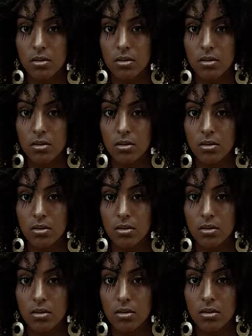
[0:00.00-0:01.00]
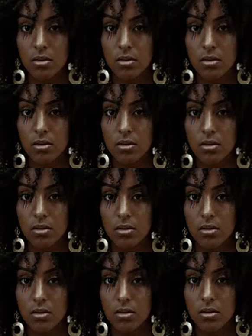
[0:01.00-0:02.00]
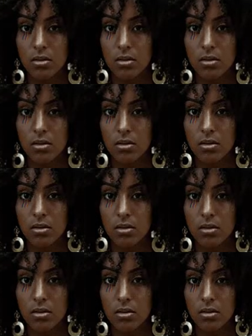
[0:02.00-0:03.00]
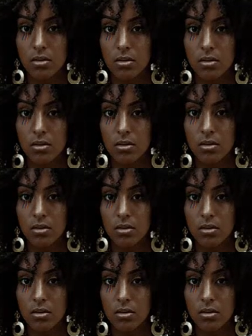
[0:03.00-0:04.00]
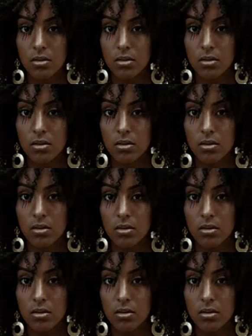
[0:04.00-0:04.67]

[no speech]